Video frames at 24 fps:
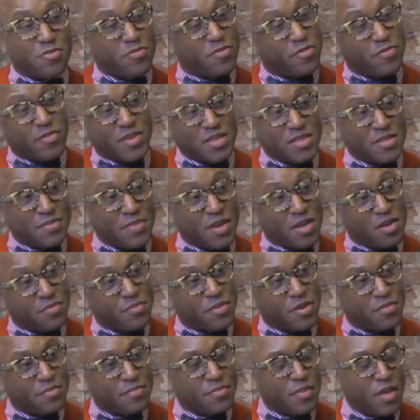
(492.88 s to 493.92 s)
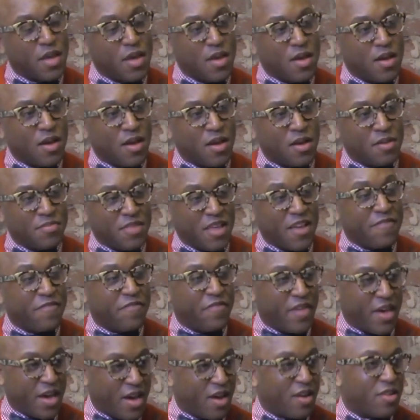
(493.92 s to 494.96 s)
weeks minimum. They
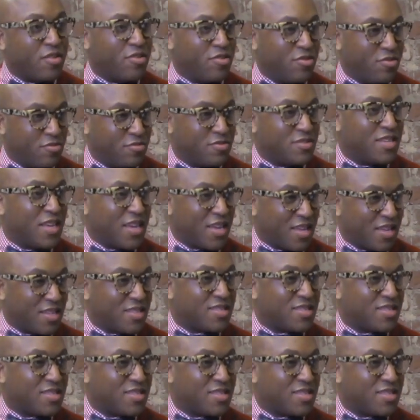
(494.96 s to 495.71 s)
value taking